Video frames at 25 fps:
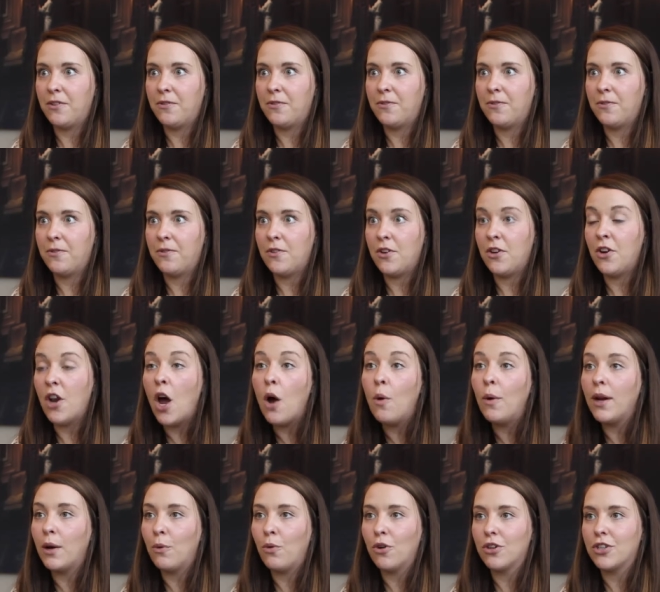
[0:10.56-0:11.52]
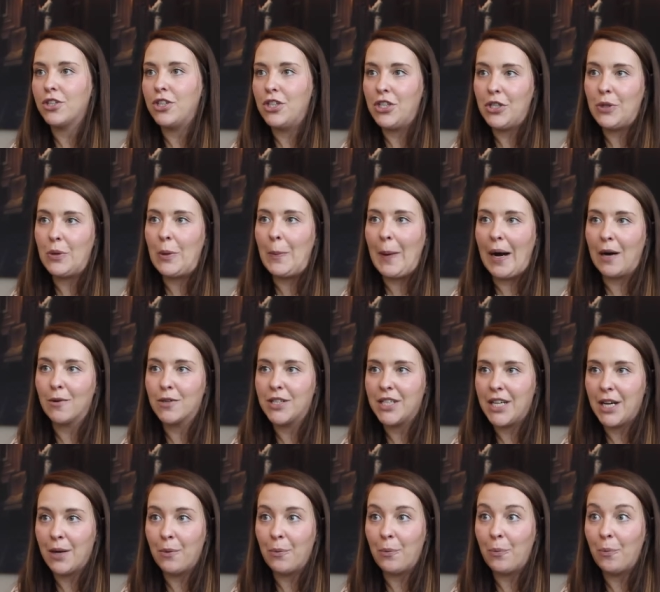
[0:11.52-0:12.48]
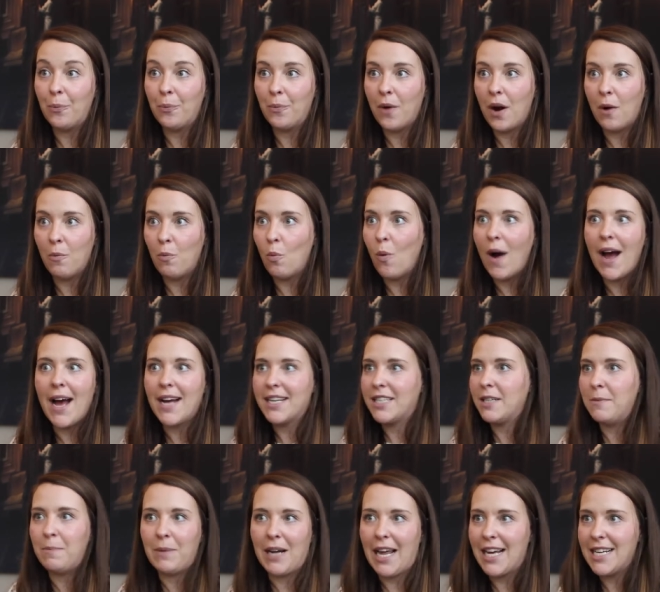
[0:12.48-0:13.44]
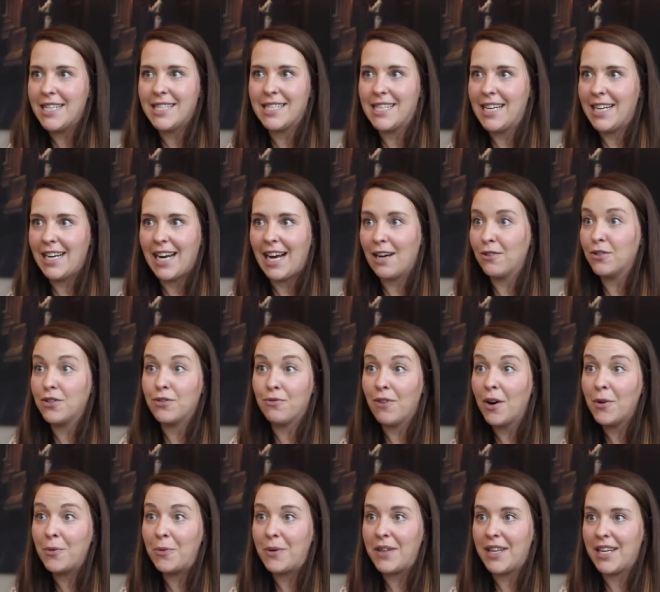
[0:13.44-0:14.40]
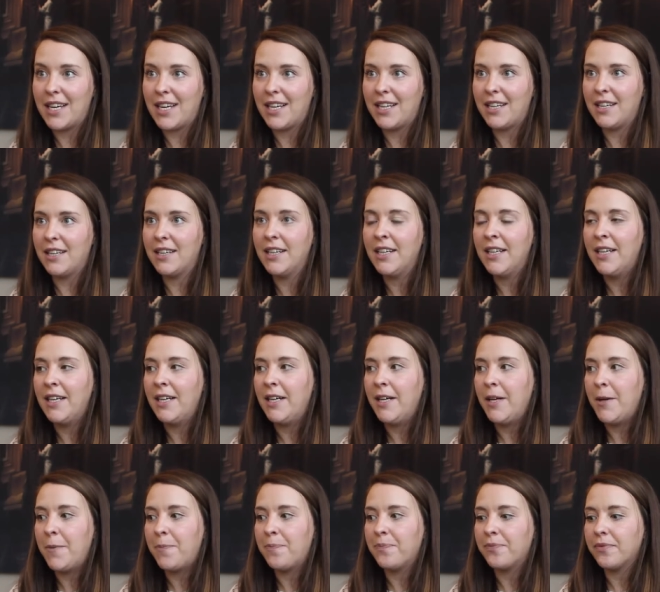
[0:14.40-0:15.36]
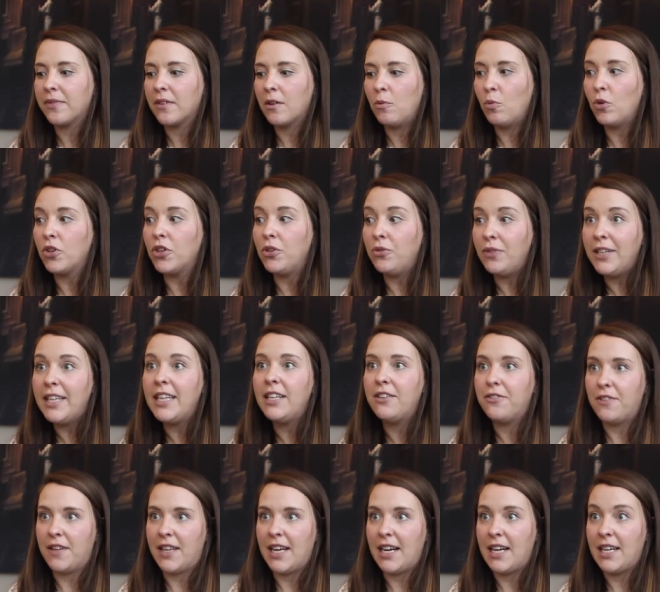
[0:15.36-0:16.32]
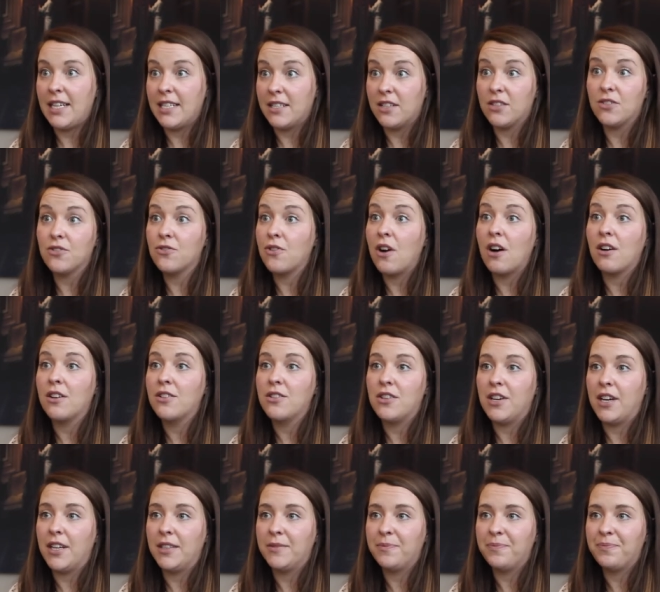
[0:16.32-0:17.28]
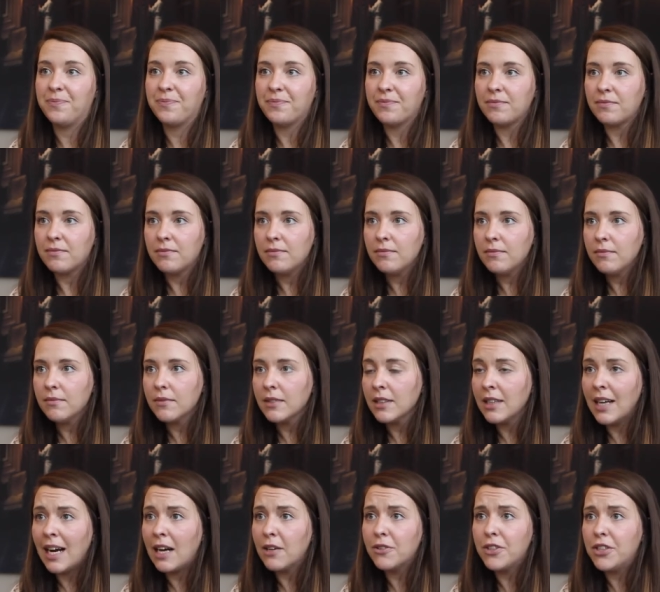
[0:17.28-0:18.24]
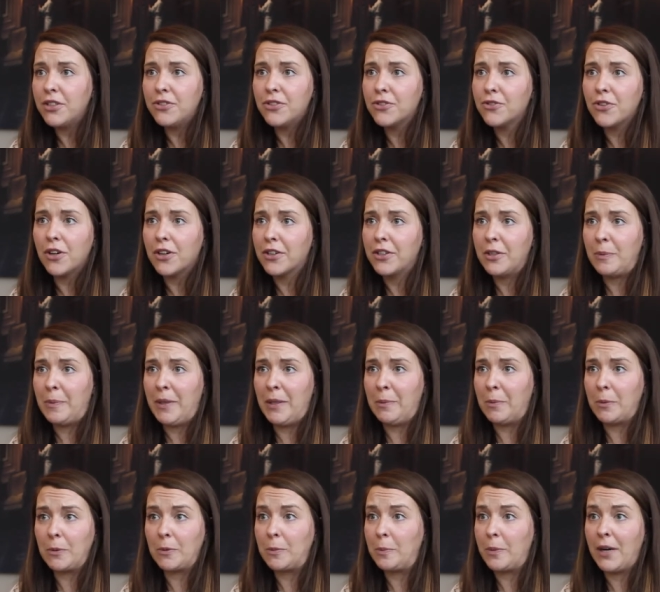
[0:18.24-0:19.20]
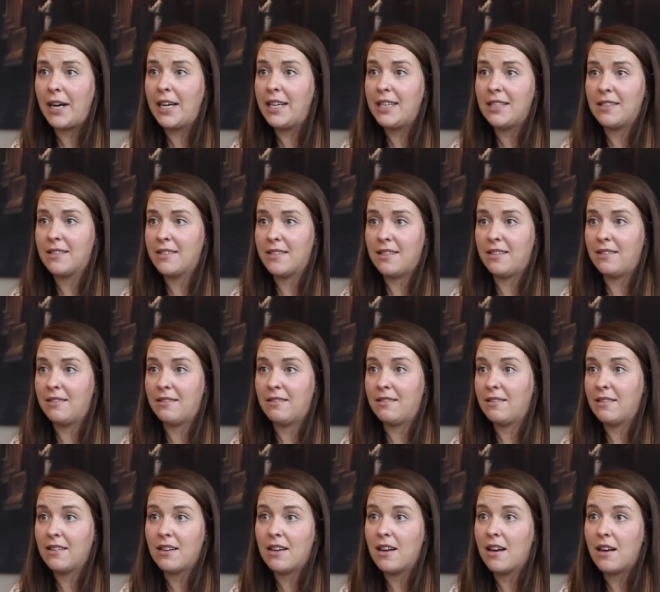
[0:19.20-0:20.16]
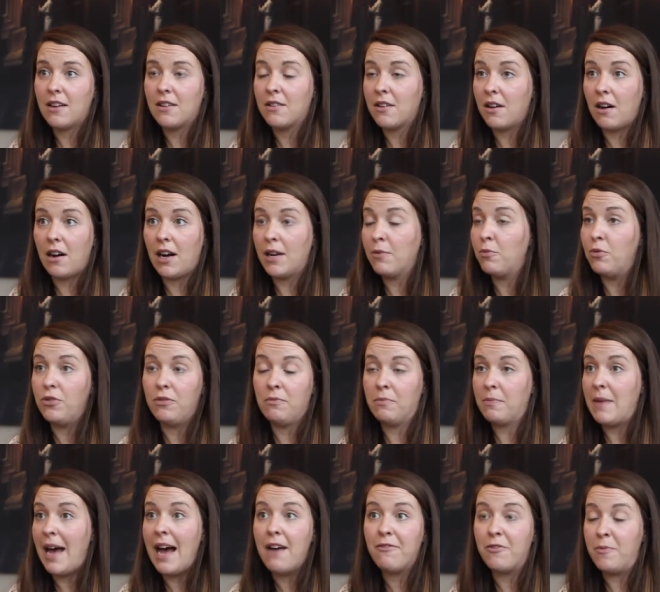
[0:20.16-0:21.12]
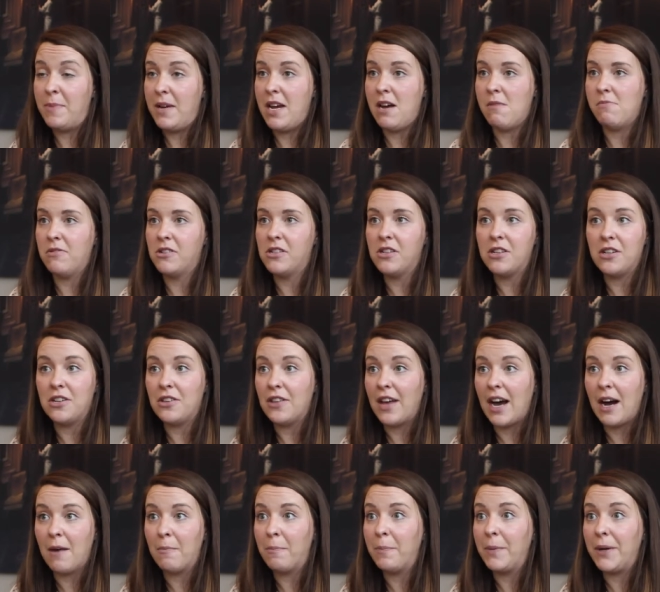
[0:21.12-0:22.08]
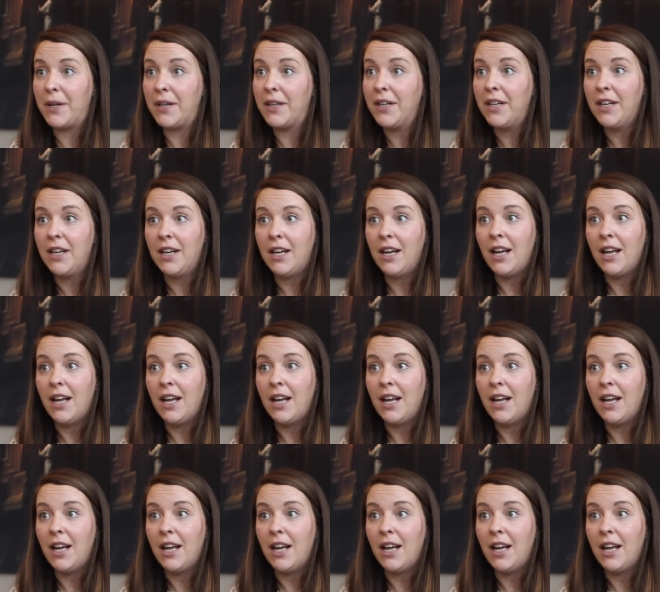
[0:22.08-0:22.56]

of knowing what to do about it and where to place it and how to run with it. And what you need for that is a structure. How do you structure people's brains? And I wouldn't ever be able to do that, but